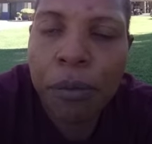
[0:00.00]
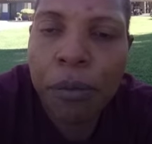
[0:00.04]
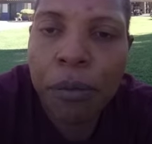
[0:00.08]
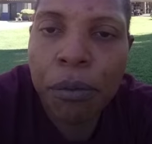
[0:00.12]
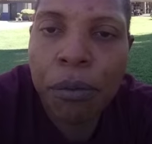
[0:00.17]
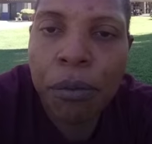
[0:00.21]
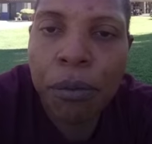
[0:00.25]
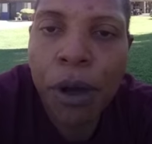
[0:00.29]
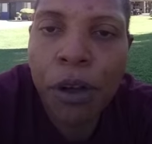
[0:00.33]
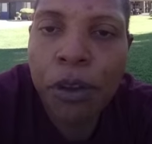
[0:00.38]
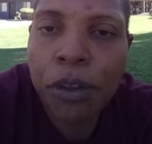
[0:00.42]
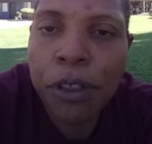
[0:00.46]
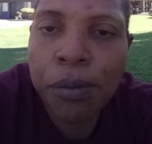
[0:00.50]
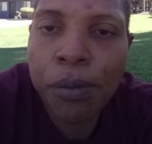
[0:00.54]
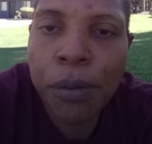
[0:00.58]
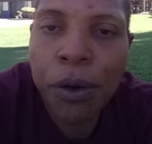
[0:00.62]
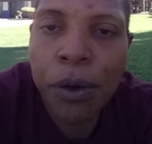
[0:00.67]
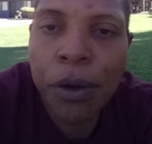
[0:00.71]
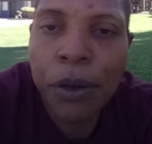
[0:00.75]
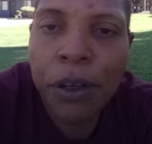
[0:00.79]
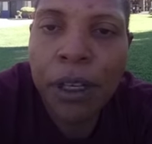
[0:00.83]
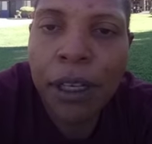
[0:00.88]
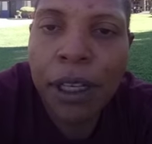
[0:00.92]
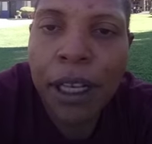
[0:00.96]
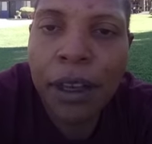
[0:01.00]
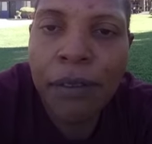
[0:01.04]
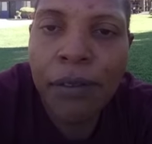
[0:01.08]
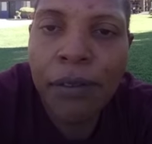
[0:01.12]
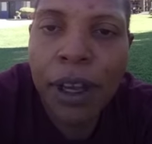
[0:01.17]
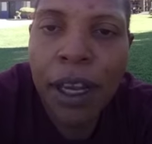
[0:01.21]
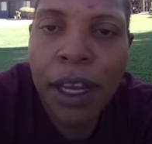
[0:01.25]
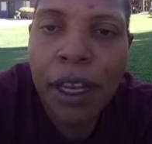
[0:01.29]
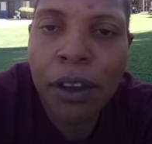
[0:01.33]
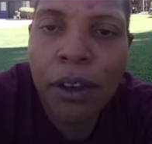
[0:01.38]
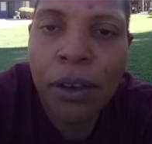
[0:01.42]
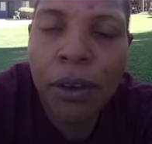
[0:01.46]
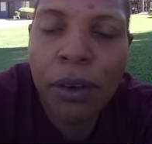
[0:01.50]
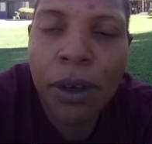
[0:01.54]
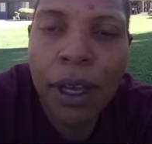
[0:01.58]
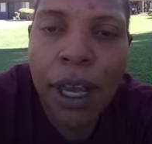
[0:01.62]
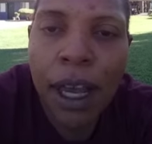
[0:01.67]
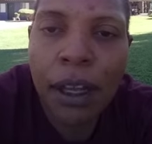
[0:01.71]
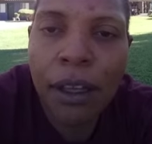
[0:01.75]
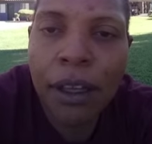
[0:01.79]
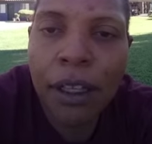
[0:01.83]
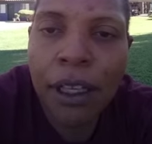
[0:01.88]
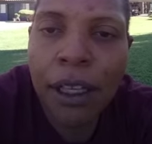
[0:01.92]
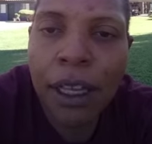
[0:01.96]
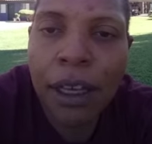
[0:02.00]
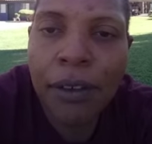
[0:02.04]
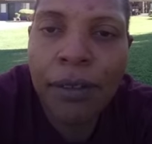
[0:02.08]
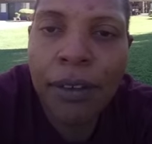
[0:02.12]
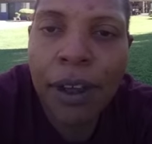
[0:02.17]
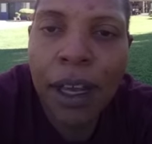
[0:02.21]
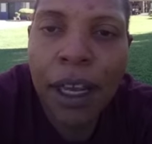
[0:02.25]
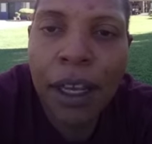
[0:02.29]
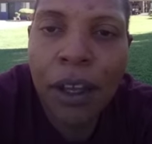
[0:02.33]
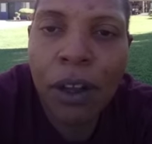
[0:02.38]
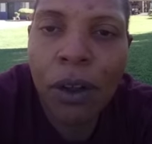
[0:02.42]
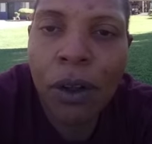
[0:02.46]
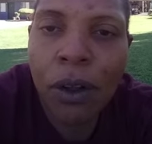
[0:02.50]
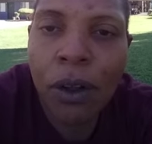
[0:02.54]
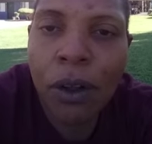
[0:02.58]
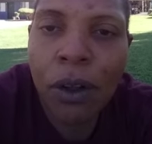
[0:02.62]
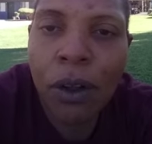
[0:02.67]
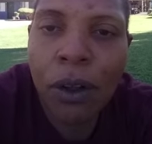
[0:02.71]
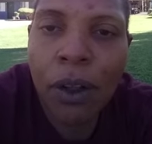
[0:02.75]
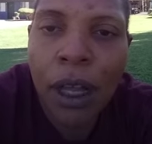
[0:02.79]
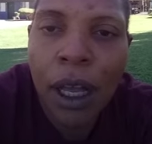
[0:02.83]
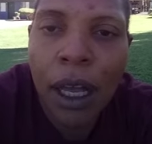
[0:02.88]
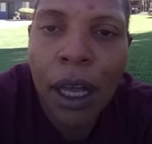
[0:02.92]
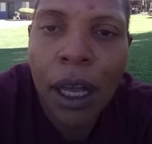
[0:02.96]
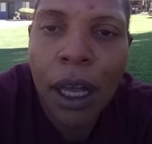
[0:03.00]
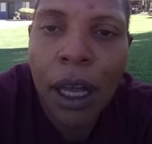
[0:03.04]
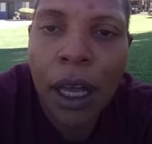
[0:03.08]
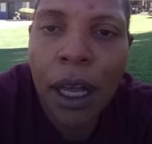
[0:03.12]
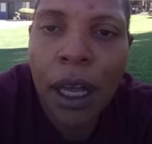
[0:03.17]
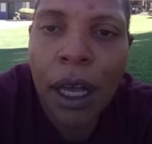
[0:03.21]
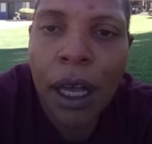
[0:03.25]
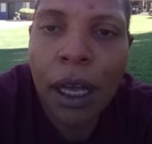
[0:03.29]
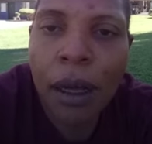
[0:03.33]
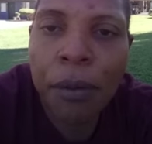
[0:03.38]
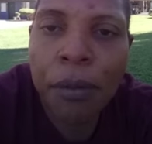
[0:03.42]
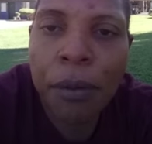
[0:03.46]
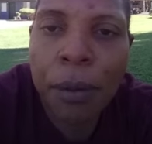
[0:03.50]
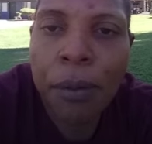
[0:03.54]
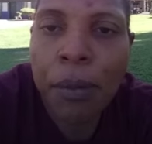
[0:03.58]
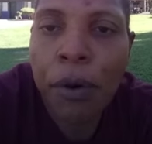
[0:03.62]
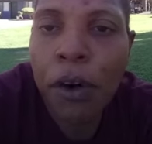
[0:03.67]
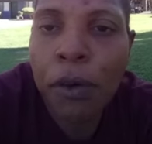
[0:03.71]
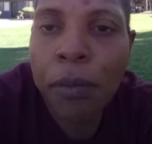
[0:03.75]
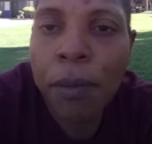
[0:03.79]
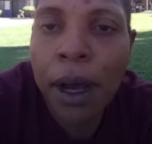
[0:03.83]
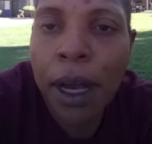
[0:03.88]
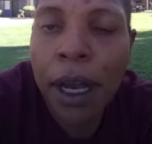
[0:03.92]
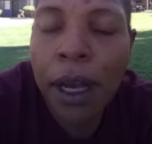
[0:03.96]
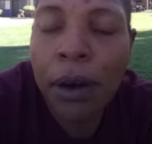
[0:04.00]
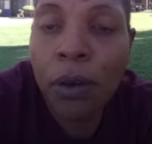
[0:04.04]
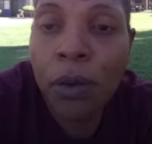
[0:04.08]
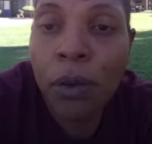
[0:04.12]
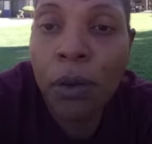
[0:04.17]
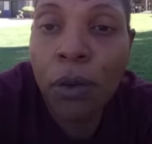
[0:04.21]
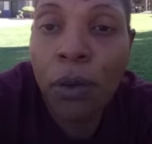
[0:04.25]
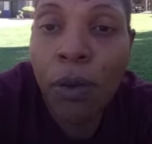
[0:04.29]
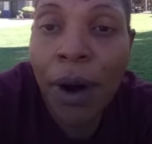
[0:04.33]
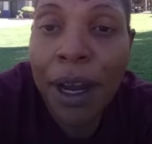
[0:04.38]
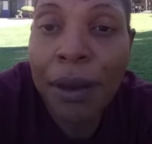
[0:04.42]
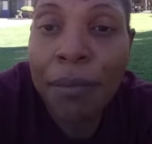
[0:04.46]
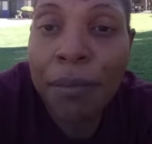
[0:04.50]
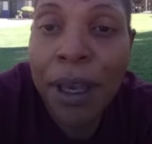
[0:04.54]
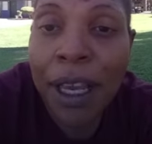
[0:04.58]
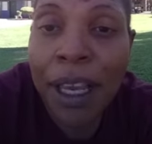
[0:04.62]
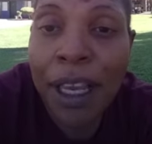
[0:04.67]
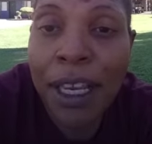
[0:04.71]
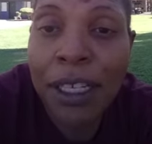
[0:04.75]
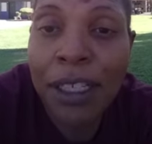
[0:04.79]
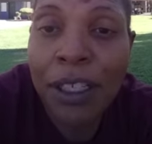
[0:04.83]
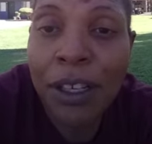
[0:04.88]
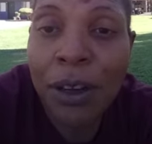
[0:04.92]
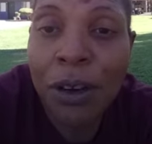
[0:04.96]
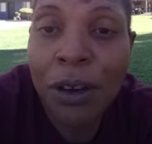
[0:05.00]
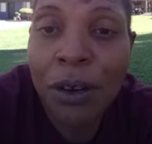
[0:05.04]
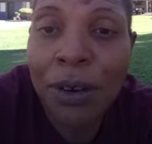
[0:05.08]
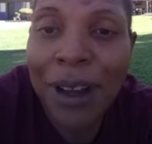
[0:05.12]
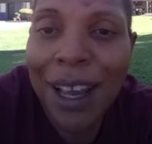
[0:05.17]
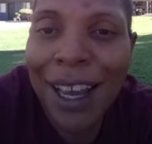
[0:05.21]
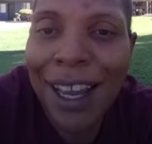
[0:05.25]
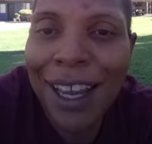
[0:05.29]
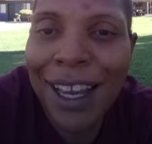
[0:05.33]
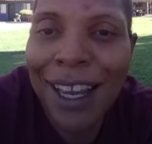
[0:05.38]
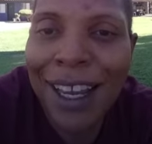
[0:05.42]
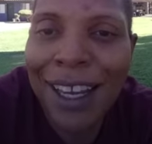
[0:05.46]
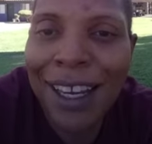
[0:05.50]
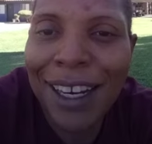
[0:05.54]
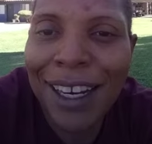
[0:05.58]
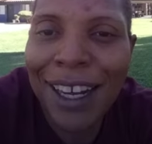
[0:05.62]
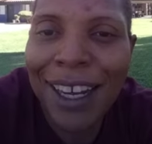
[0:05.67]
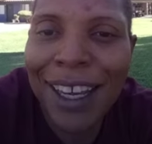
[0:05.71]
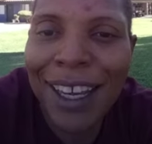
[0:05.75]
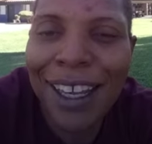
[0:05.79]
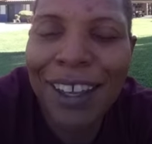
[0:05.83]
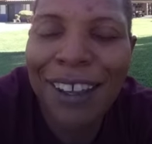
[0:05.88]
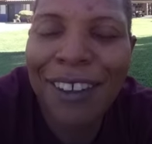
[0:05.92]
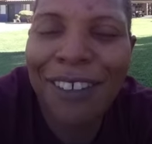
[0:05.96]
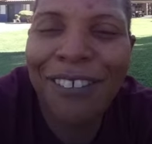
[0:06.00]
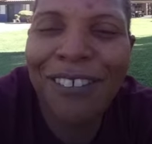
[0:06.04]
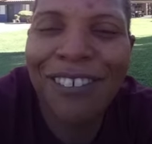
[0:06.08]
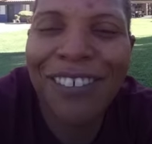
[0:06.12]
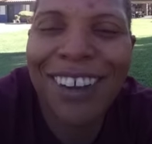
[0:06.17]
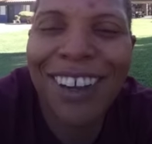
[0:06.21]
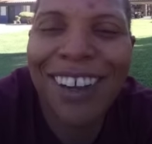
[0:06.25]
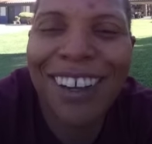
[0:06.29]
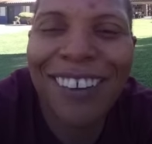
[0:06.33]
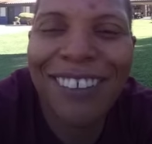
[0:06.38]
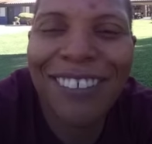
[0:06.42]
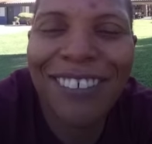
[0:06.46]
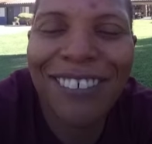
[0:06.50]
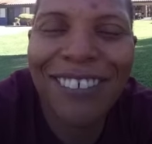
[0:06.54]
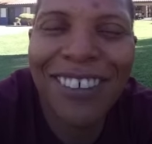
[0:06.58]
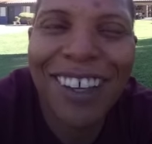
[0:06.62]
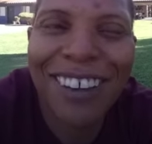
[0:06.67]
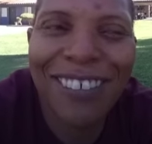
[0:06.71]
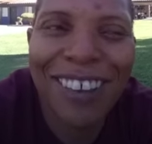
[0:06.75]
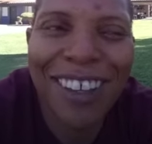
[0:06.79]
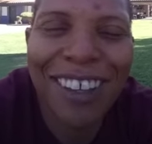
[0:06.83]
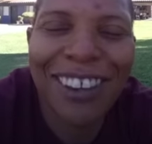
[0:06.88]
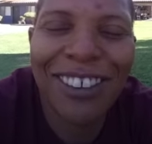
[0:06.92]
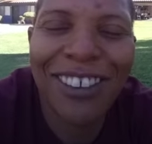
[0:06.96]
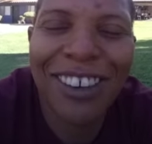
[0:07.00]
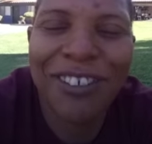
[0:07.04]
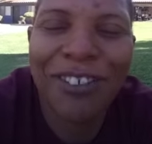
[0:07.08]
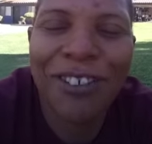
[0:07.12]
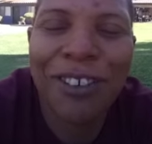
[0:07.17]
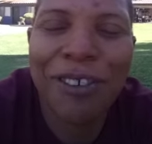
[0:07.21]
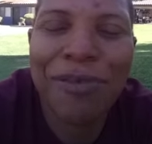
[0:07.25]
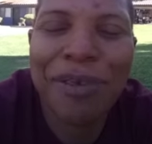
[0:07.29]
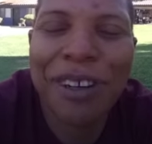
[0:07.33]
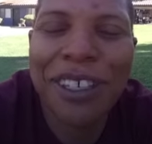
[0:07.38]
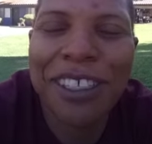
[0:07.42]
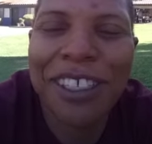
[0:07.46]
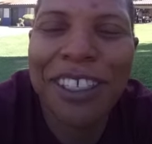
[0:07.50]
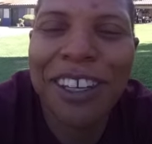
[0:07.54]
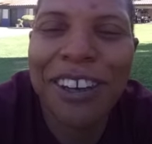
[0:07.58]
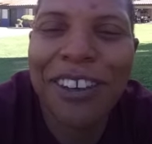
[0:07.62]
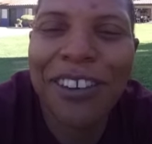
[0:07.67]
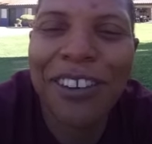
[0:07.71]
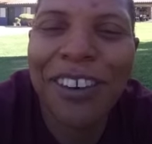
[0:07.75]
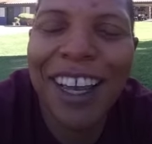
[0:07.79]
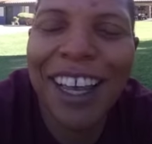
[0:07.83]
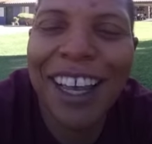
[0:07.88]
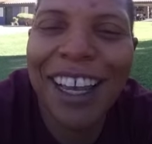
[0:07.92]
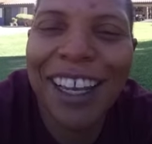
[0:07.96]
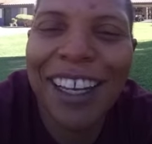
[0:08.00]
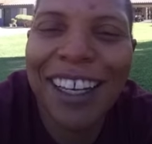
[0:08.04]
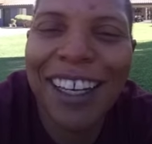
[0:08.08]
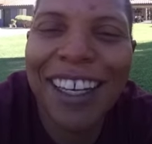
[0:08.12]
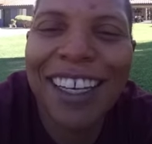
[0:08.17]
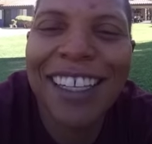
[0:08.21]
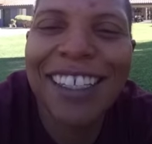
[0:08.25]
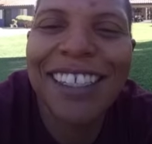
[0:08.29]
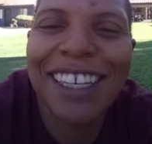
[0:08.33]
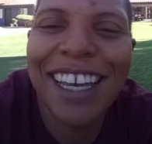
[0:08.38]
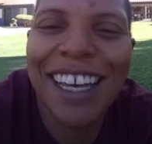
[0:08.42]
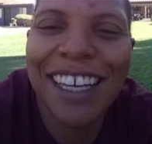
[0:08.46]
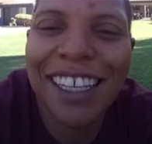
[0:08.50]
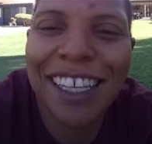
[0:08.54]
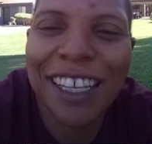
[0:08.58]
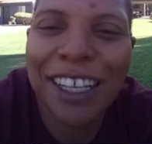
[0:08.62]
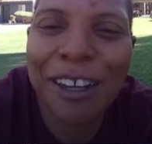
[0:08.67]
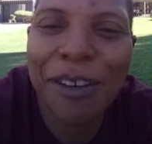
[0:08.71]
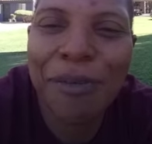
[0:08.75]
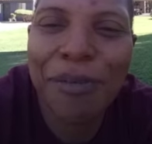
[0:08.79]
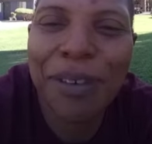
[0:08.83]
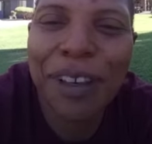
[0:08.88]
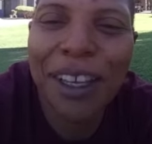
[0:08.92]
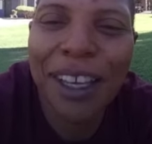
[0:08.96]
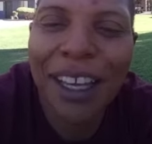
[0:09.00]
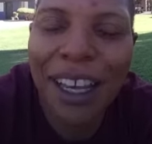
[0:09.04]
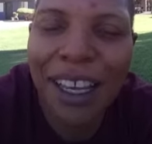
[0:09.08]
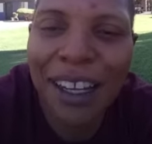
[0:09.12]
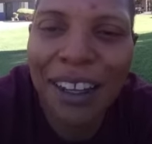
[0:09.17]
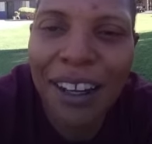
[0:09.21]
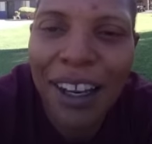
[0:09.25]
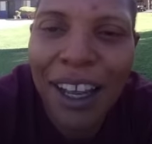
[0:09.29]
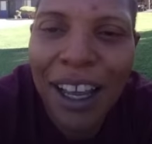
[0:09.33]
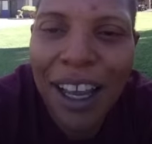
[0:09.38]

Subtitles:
Bone spur in the left ankle, gout in the left ankle. I broke my right pinky toe and about maybe 3 or 4 months ago, and it's acting up again.